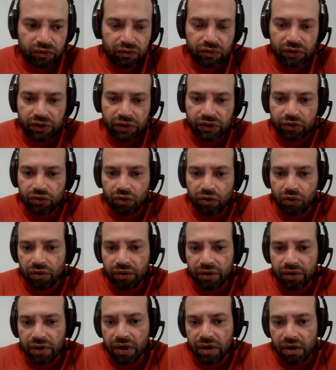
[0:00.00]

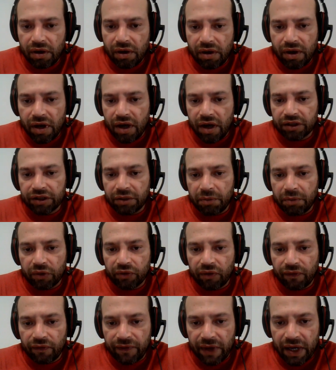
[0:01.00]
store a large
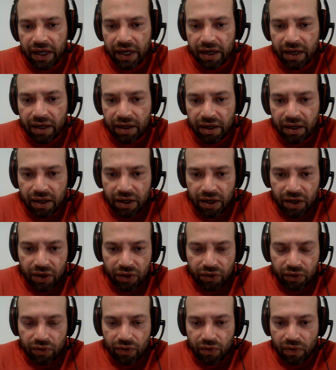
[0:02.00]
amount of data,
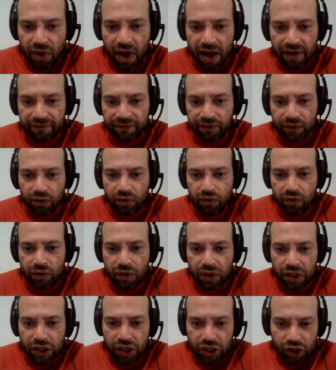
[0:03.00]
you have to
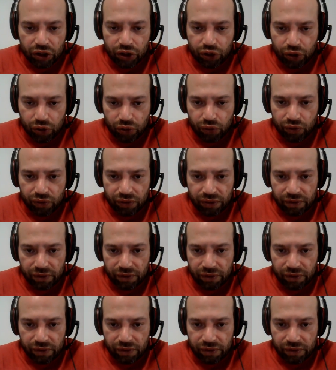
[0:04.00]
choose